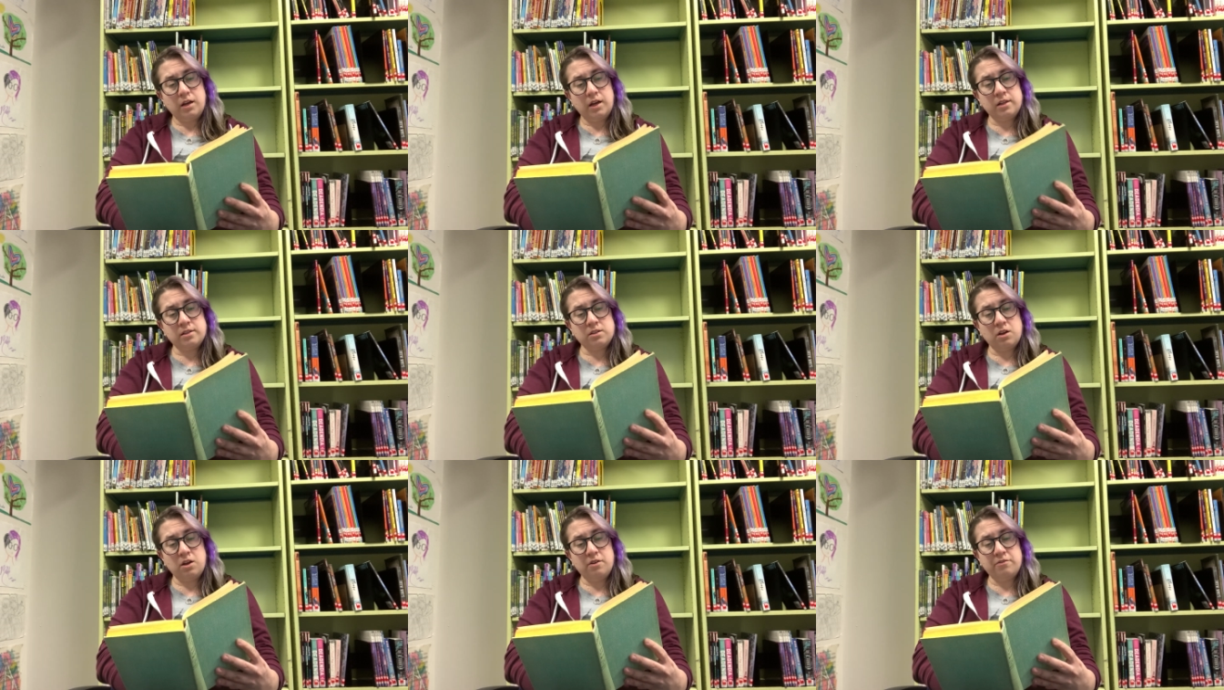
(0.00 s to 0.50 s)

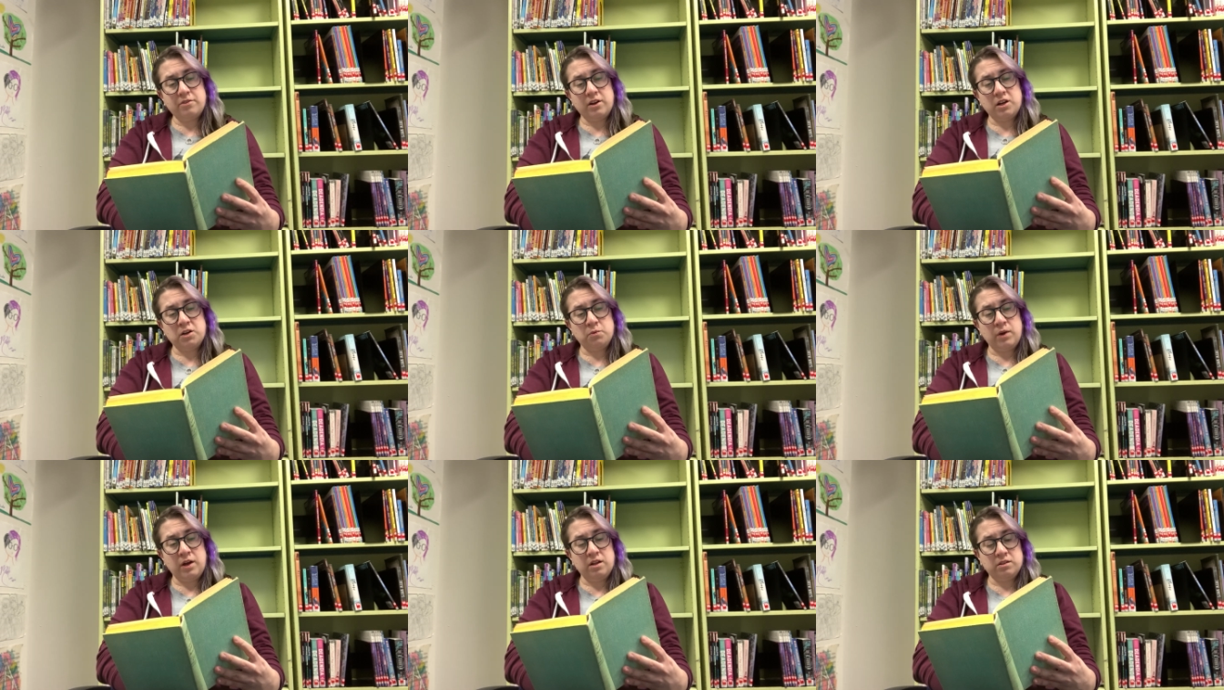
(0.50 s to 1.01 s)
It's all
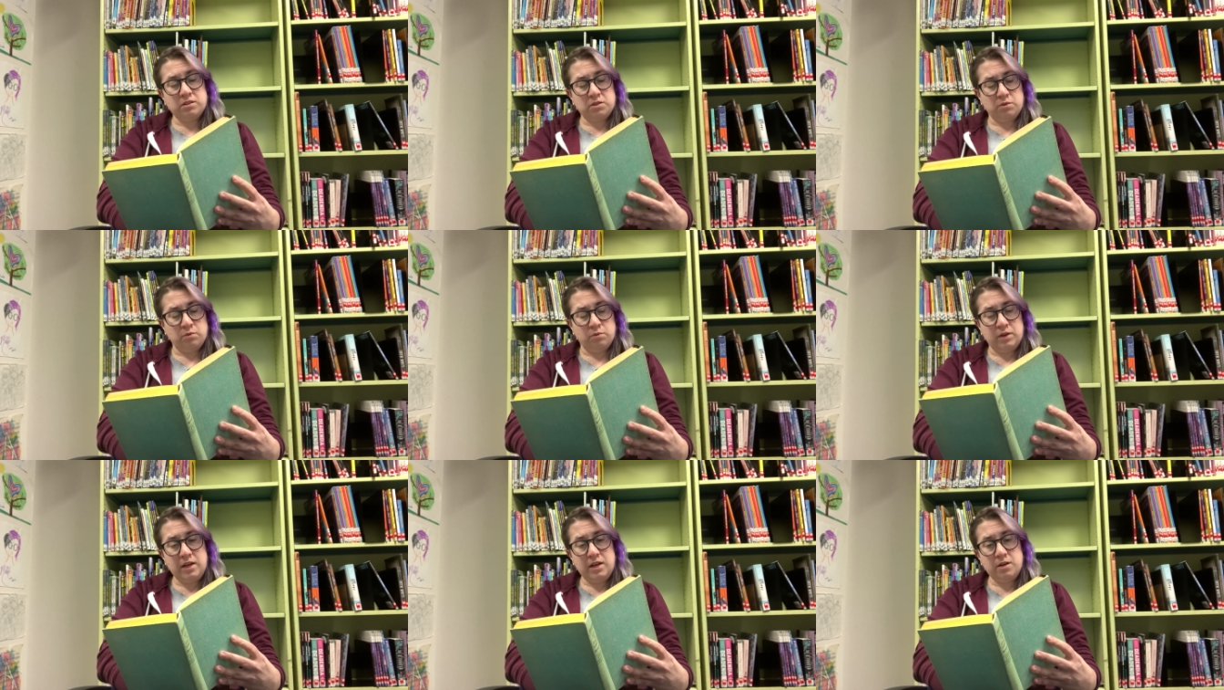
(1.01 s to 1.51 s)
very well to
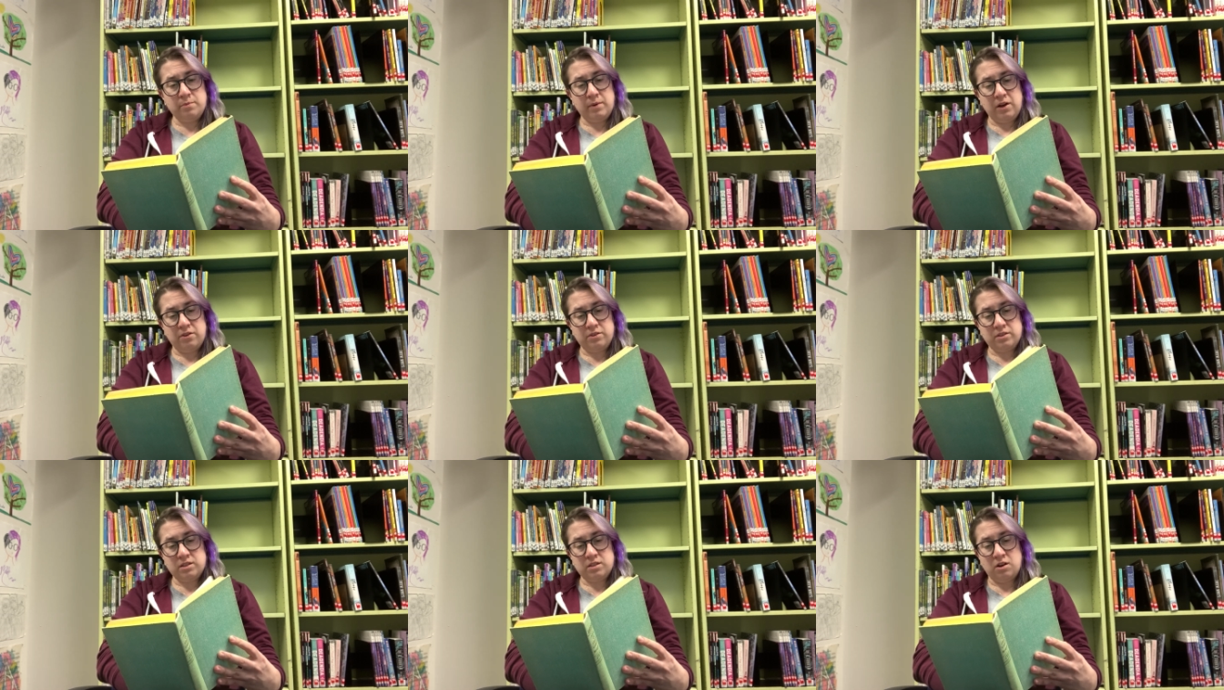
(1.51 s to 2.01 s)
read
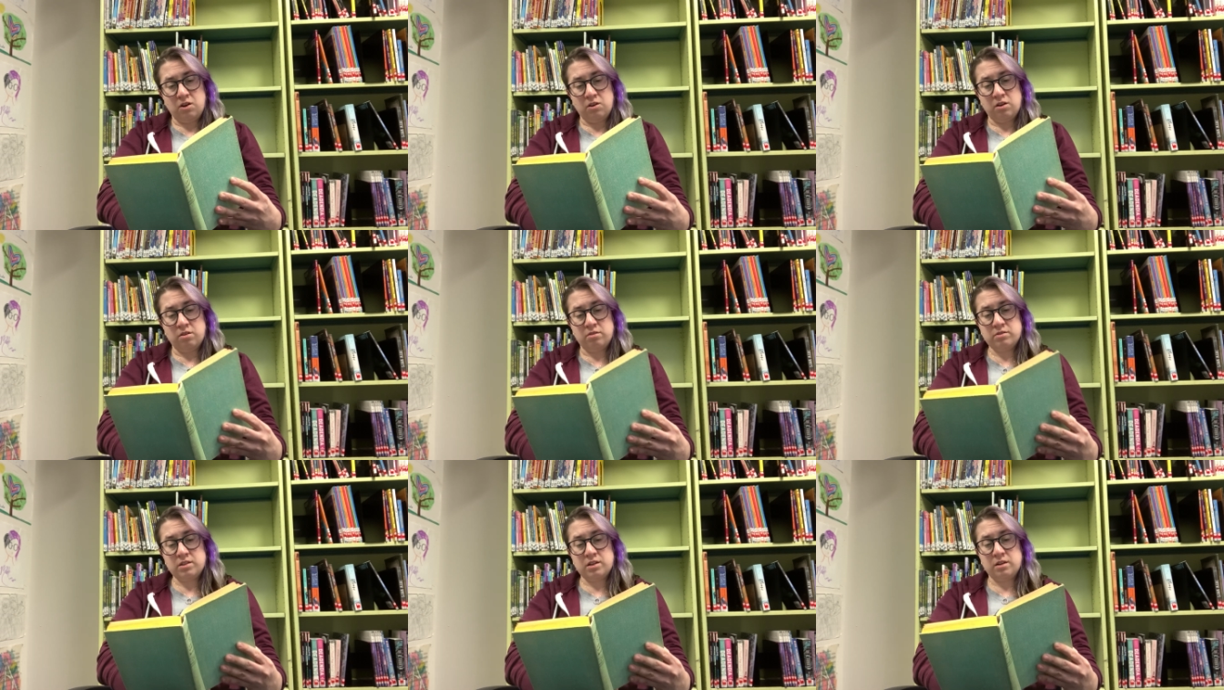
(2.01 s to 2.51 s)
about
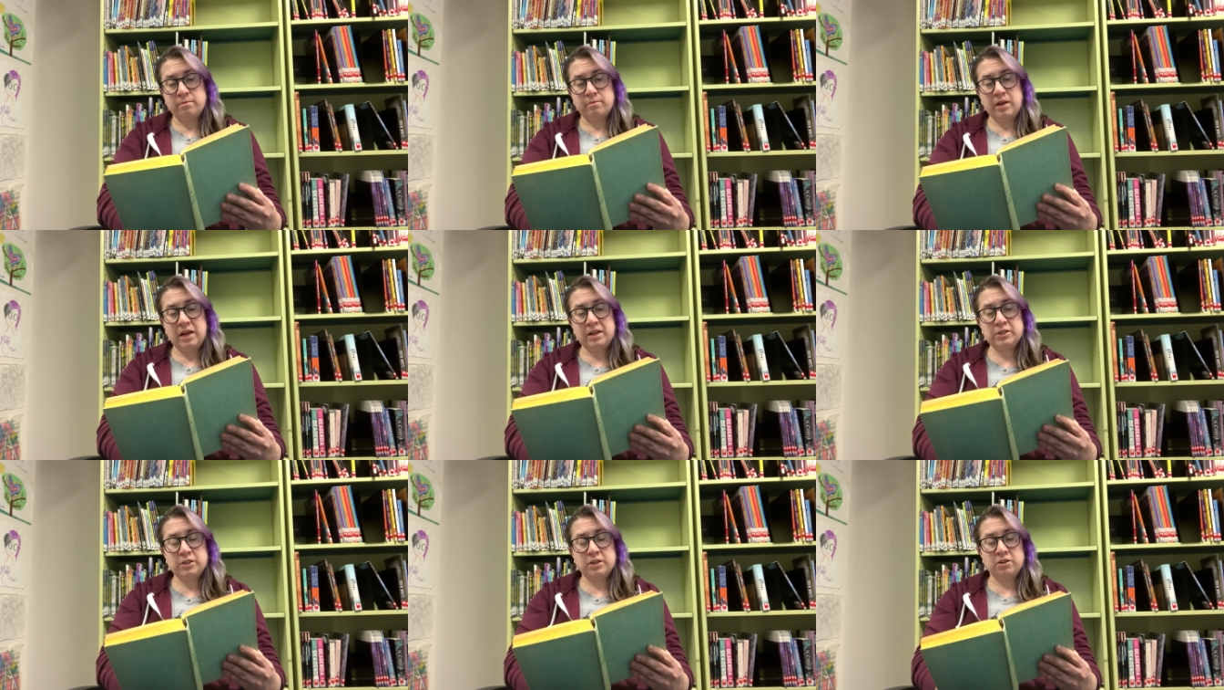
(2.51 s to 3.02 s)
sorrows and
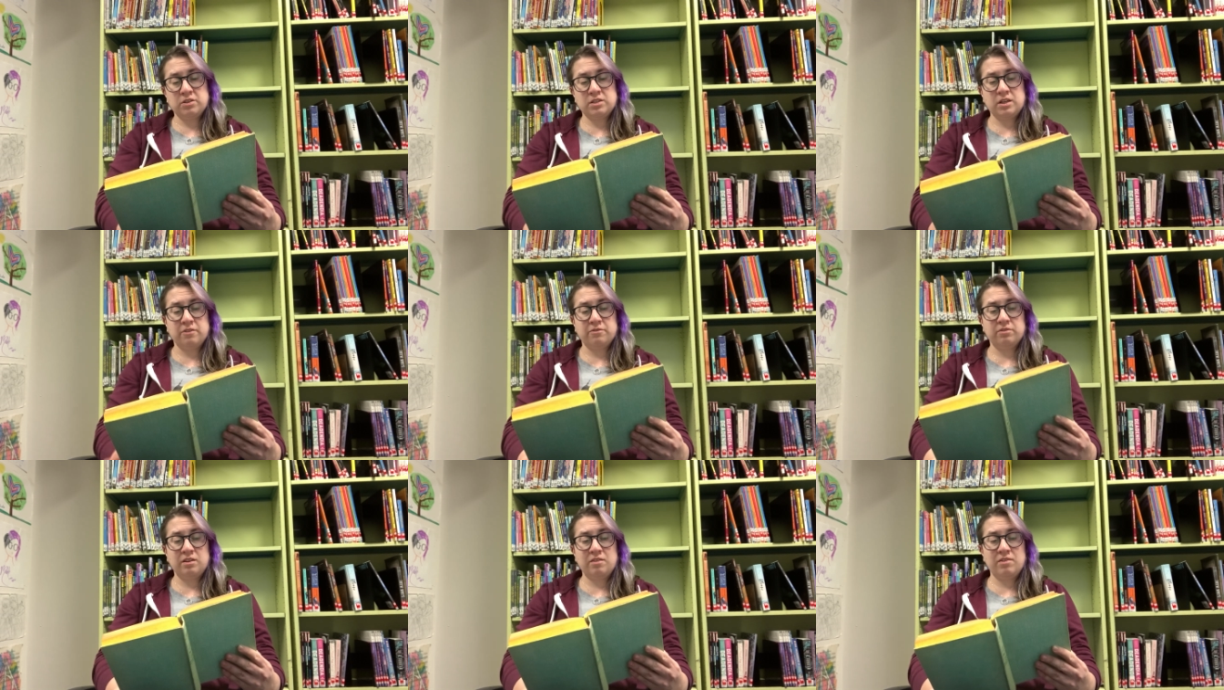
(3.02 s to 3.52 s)
imagine
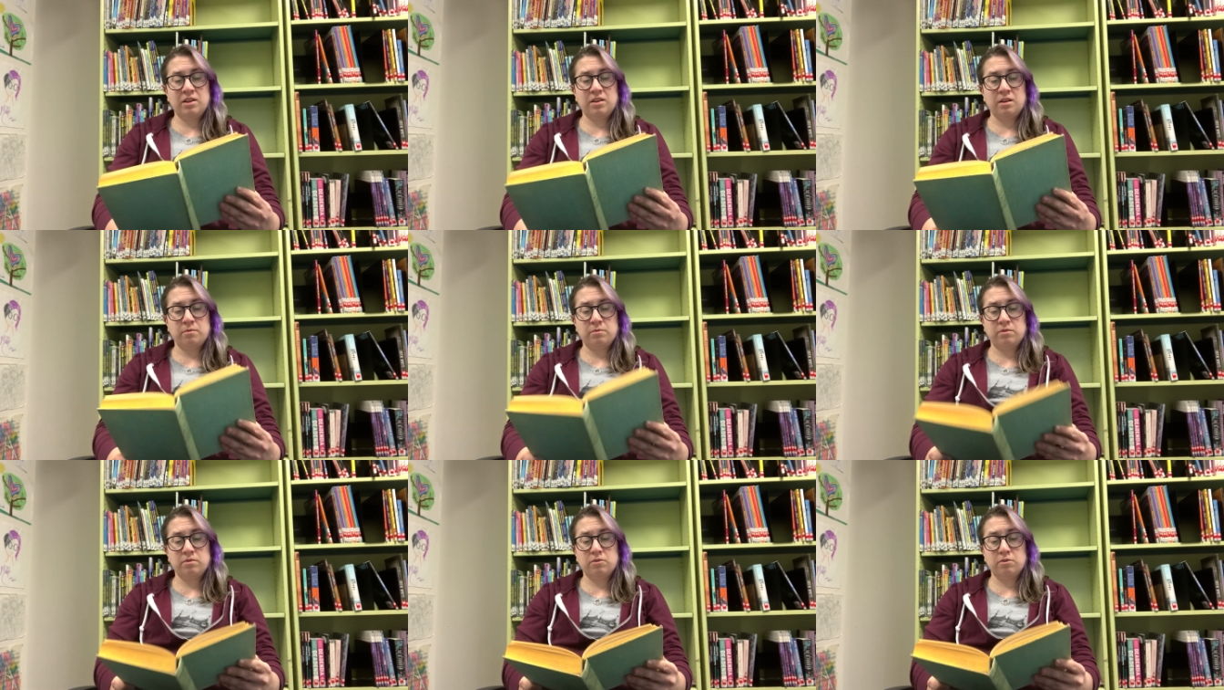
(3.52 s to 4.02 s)
yourself living
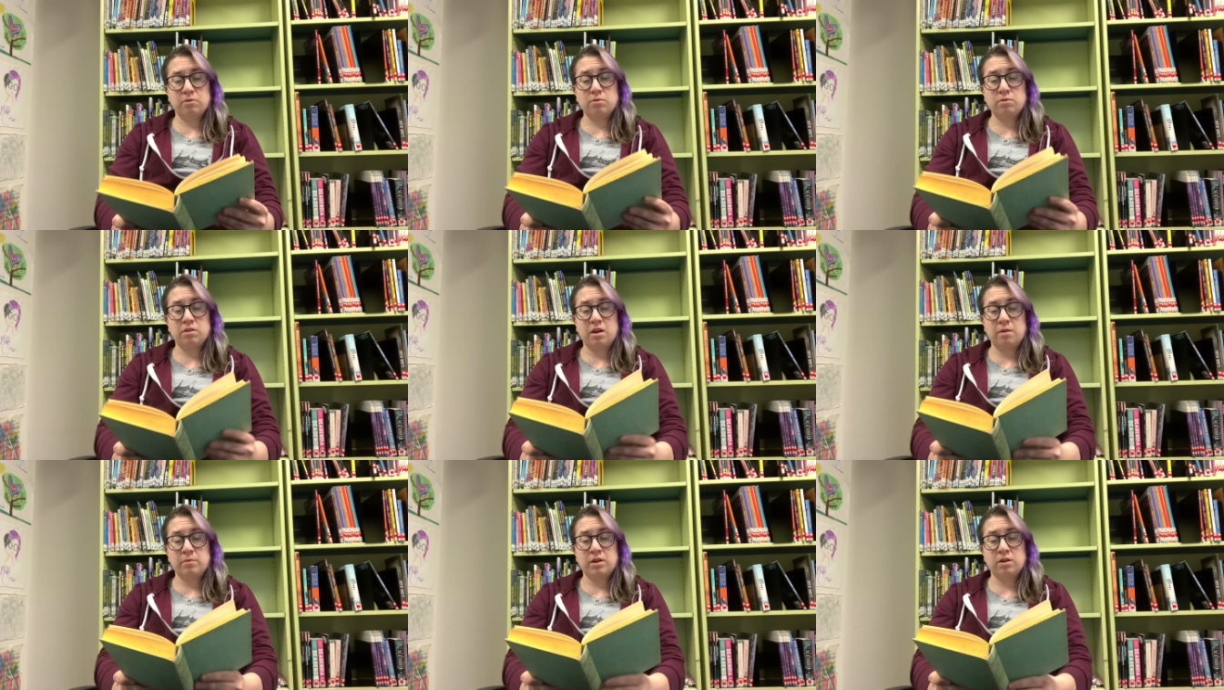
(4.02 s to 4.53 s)
them through
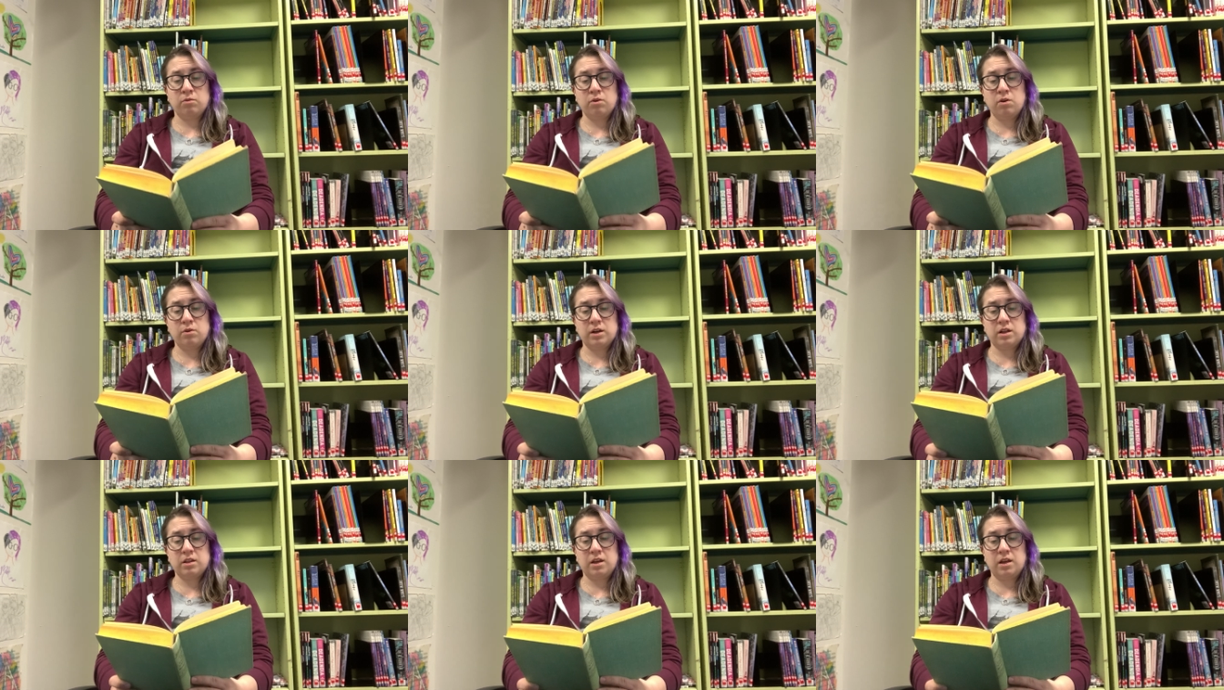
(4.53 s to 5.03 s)
them
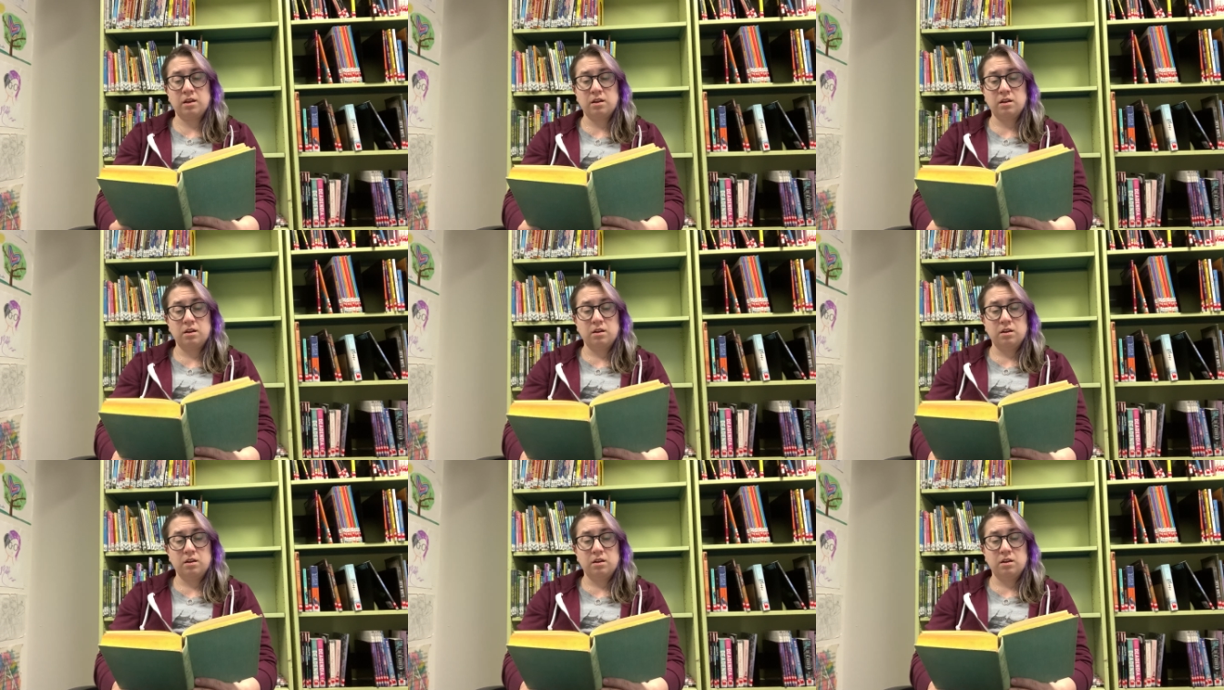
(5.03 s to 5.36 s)
heroically,